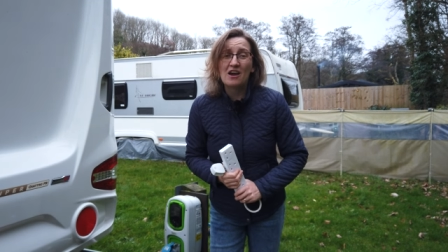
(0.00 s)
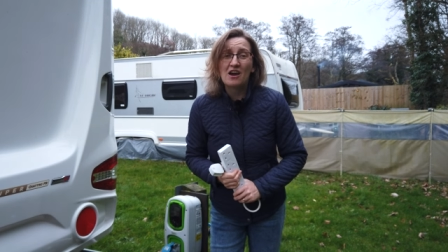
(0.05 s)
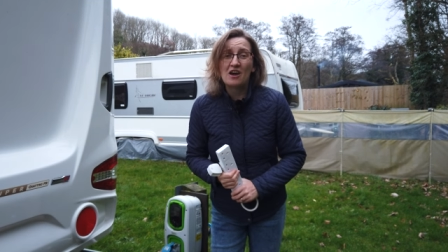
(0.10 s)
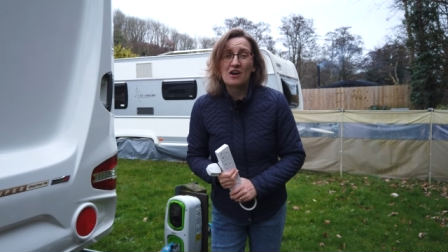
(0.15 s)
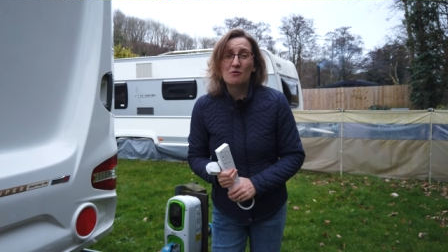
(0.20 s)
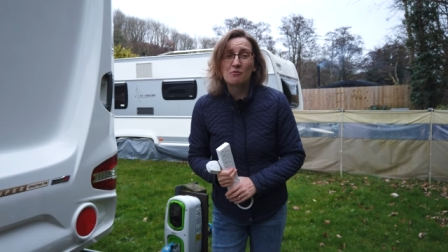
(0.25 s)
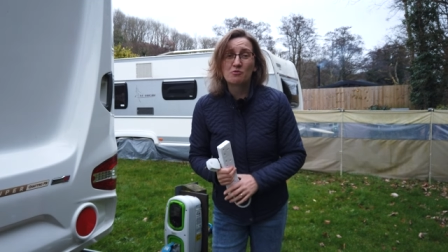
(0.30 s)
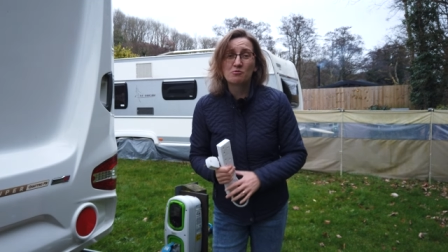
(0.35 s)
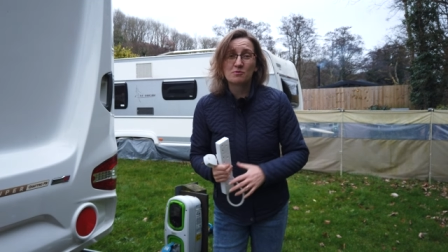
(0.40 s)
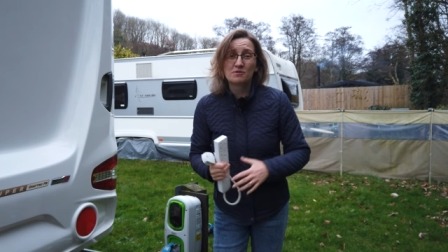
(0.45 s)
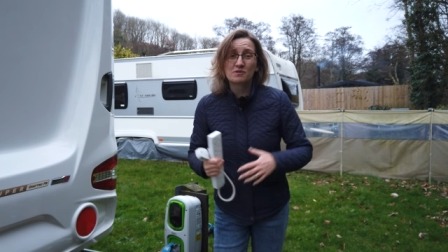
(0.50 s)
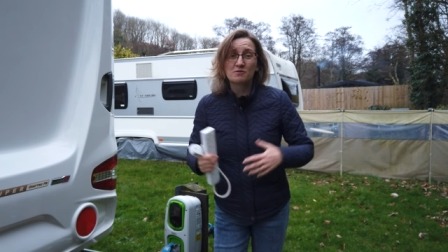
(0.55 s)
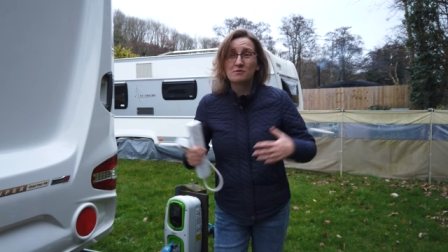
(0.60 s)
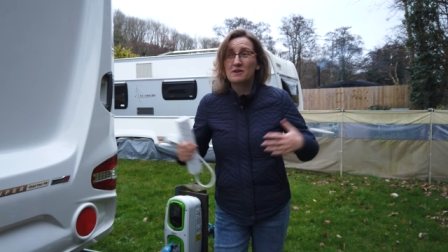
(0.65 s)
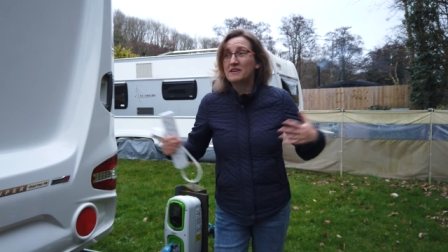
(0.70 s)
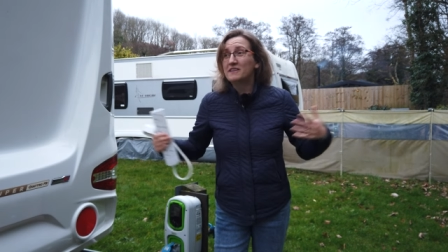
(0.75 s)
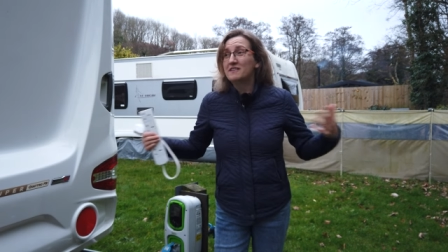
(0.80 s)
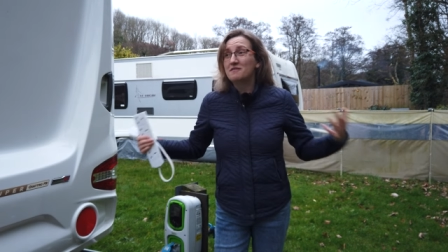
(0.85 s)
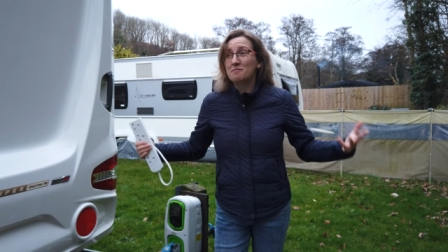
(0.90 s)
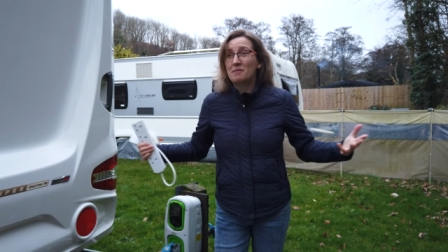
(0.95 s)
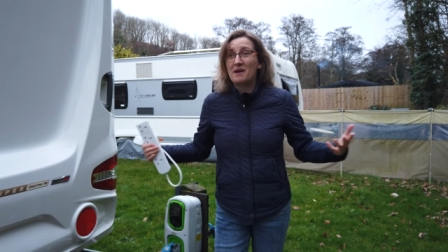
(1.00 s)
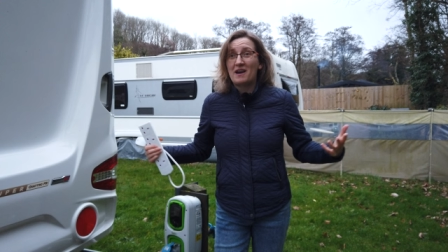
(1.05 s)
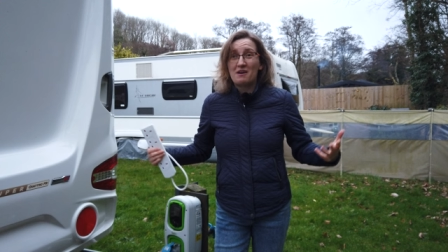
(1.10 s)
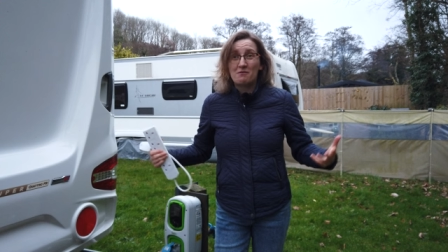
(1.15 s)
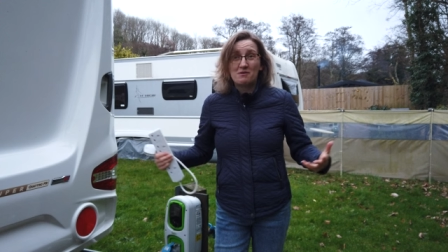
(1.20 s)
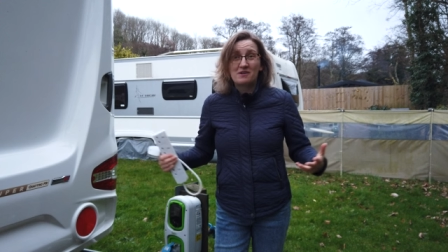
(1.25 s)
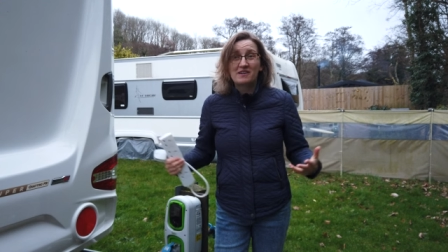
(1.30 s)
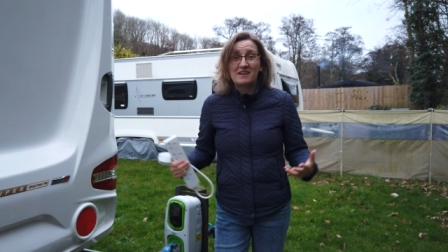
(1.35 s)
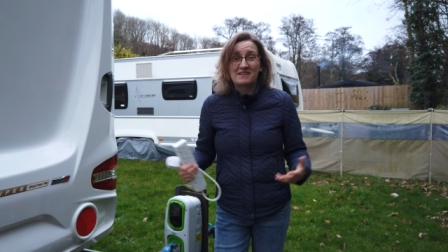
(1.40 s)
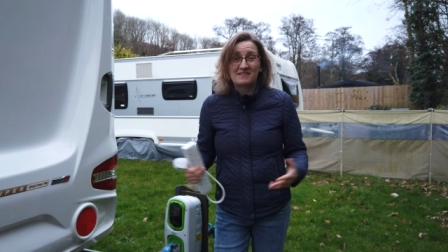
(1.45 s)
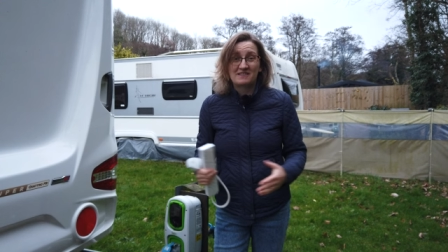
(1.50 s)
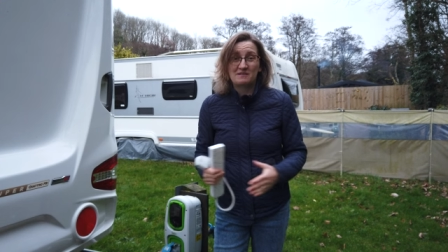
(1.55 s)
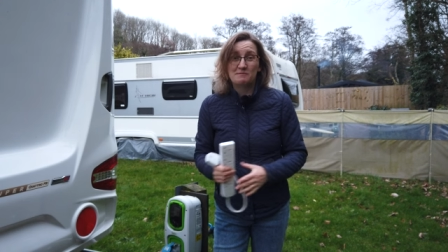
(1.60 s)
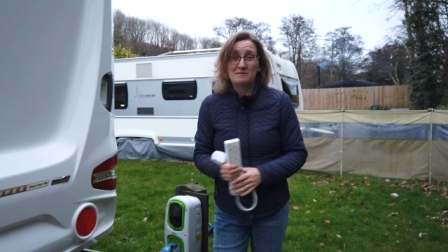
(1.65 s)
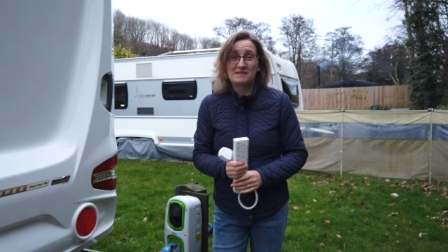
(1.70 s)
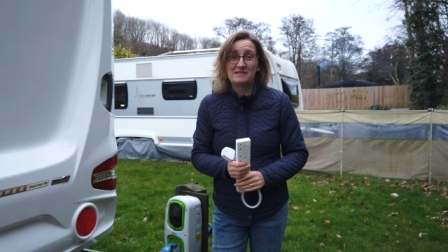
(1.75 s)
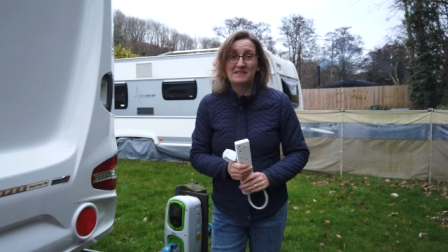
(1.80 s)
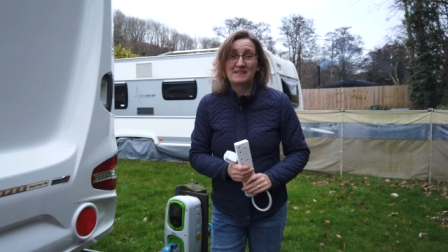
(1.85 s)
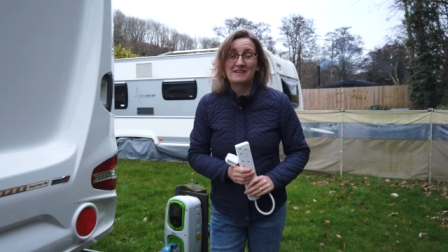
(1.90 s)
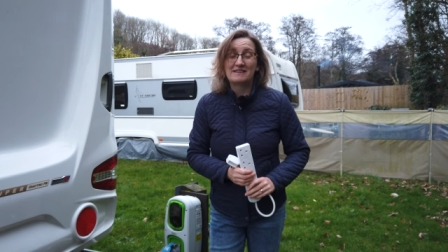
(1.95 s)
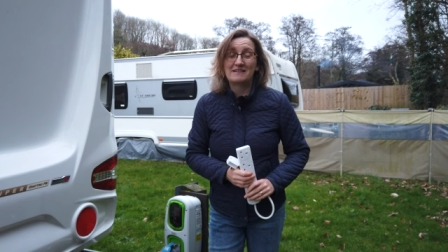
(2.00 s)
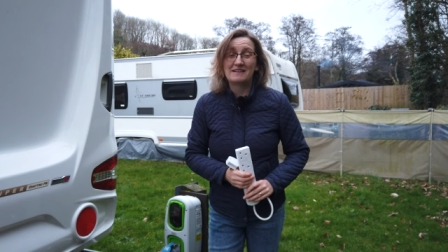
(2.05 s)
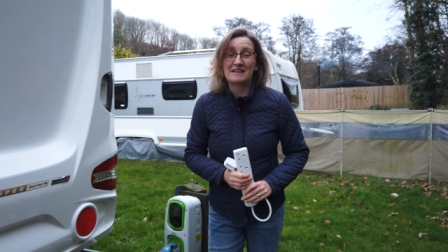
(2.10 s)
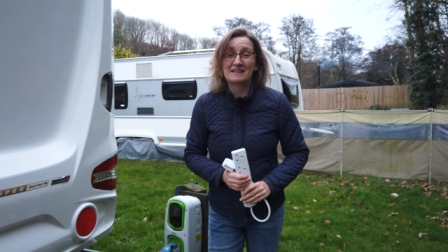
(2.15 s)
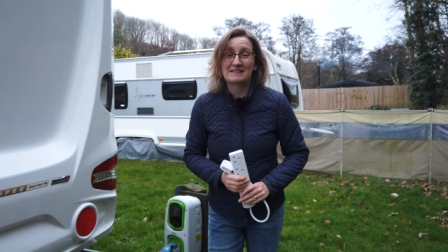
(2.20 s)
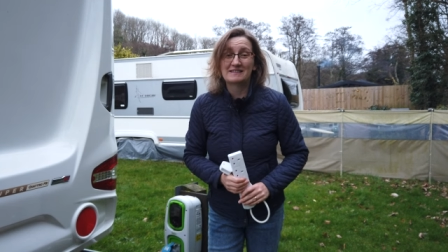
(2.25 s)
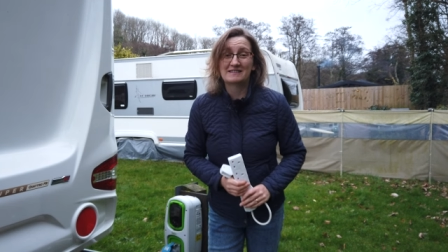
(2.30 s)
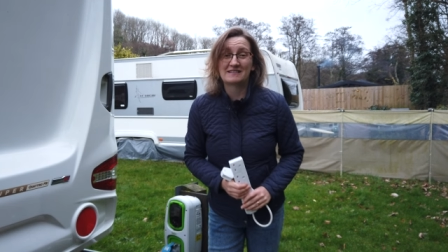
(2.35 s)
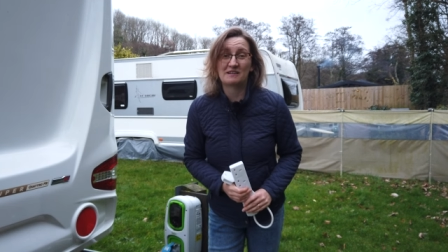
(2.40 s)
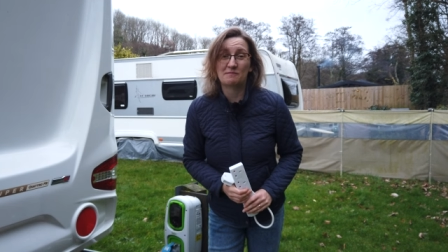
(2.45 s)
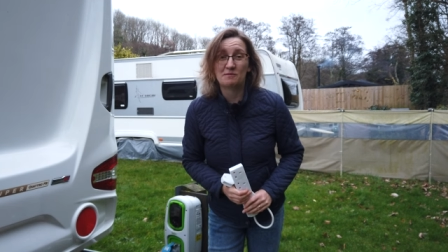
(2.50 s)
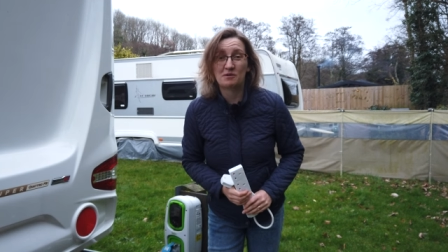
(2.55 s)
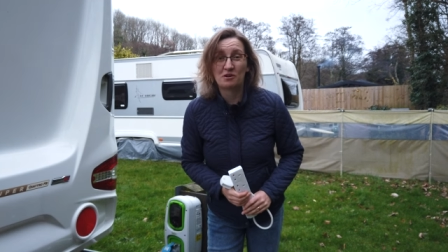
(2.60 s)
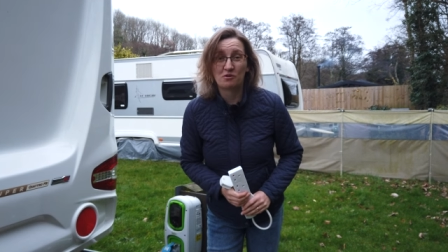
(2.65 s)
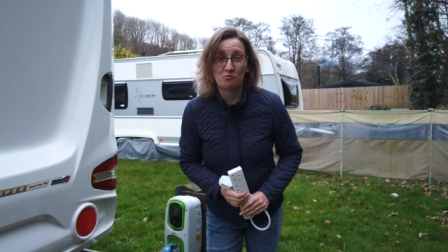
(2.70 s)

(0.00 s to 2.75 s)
uh, which was created by our customers here last summer,